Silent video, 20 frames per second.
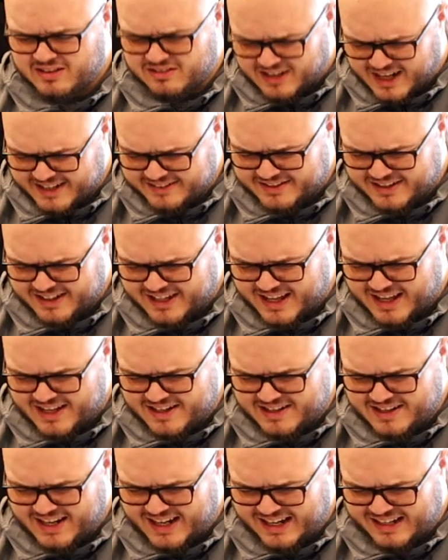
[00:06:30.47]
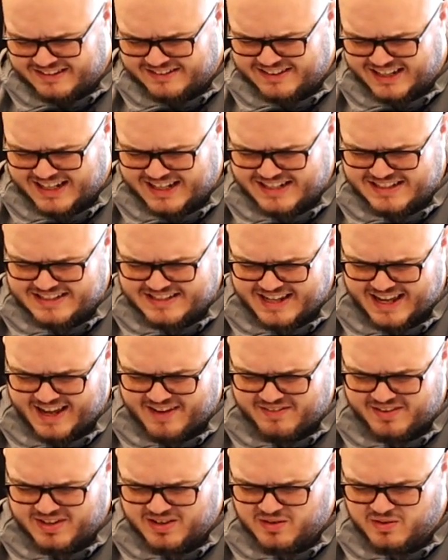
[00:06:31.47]
rise again, and ascend into
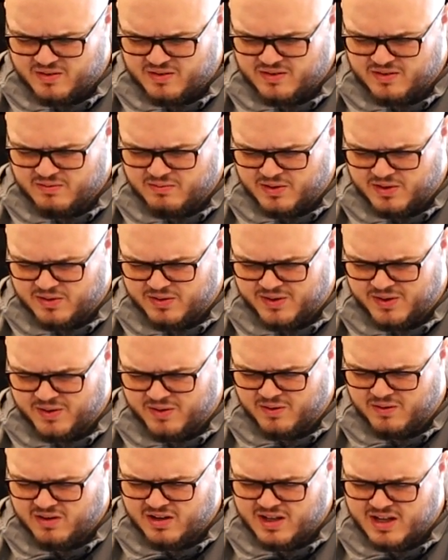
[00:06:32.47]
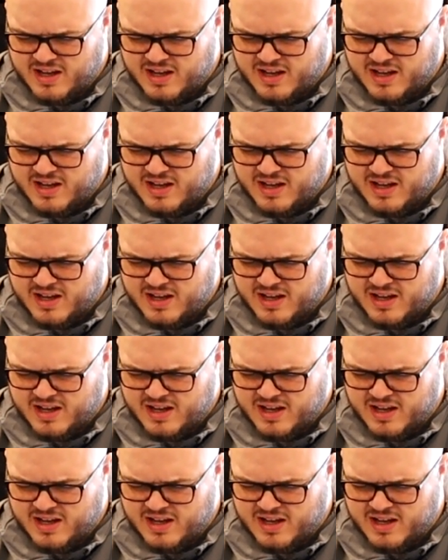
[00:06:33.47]
heaven with you.